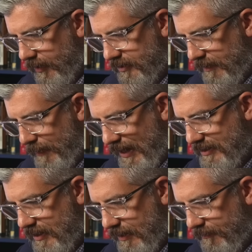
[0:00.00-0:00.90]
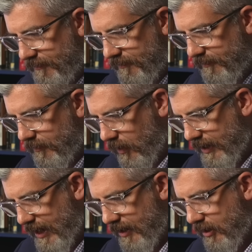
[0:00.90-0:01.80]
There's the back step.
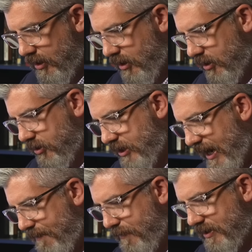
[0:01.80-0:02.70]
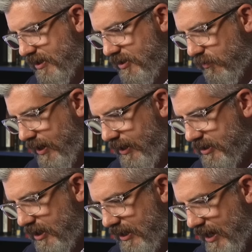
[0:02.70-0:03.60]
Okay. Jab misses, right?
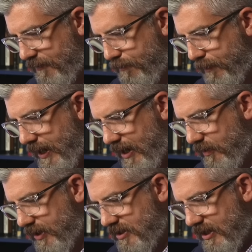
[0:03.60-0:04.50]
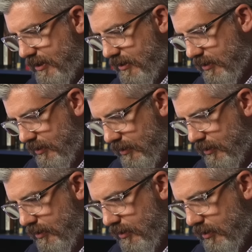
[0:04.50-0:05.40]
Because he kind of parries it,
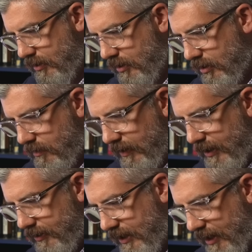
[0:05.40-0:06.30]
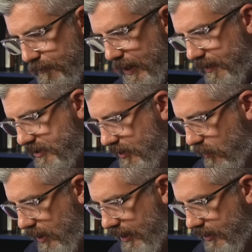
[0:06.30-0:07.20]
right? Kind of parries it
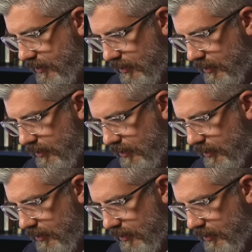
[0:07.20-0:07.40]
away.